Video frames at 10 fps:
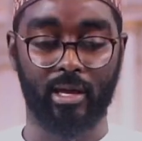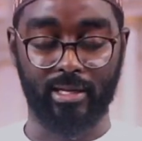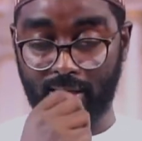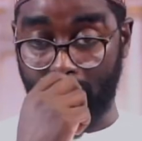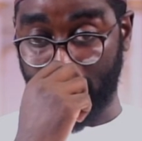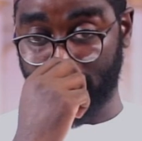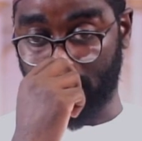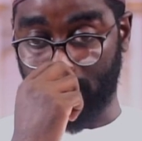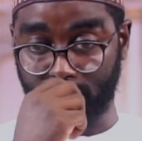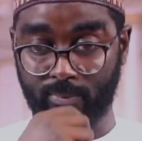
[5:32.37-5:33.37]
and he asked
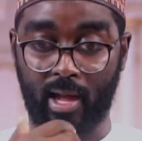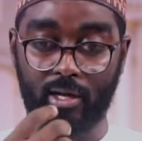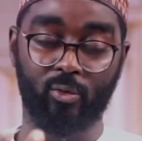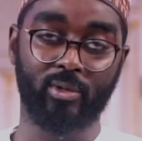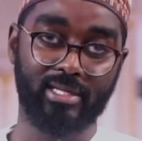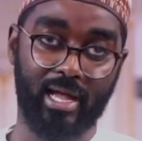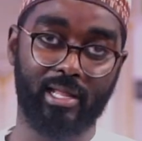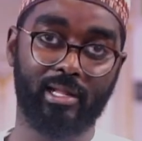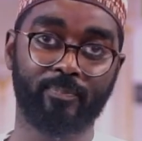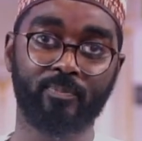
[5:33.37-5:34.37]
Allah subhanahu wa
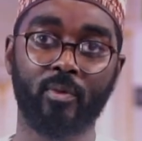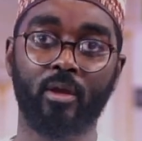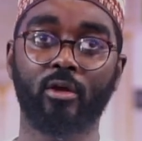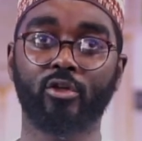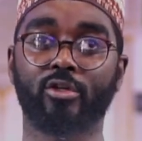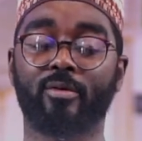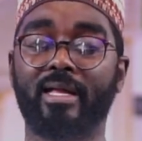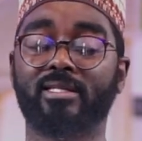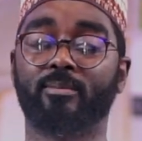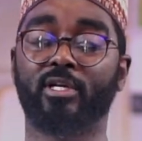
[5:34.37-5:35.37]
ta'ala to
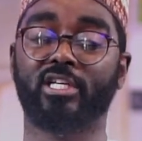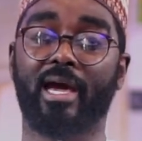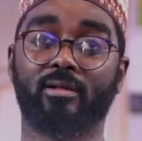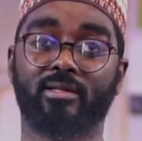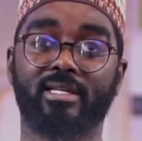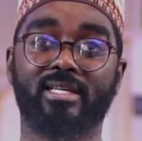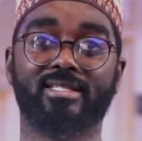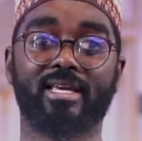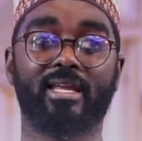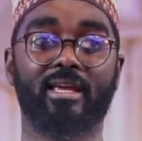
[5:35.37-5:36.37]
grant him a child, and he
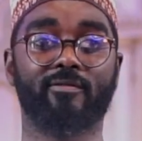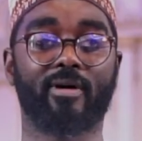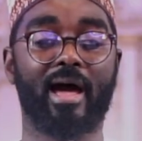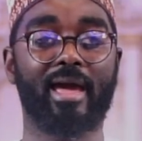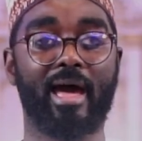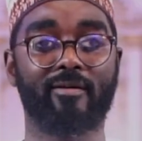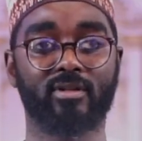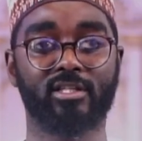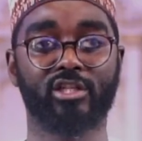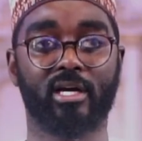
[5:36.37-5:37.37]
said, if I have
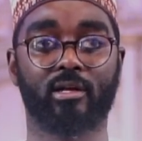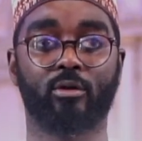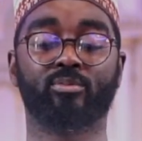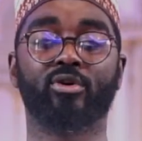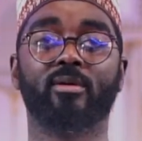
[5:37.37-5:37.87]
this child, I'll put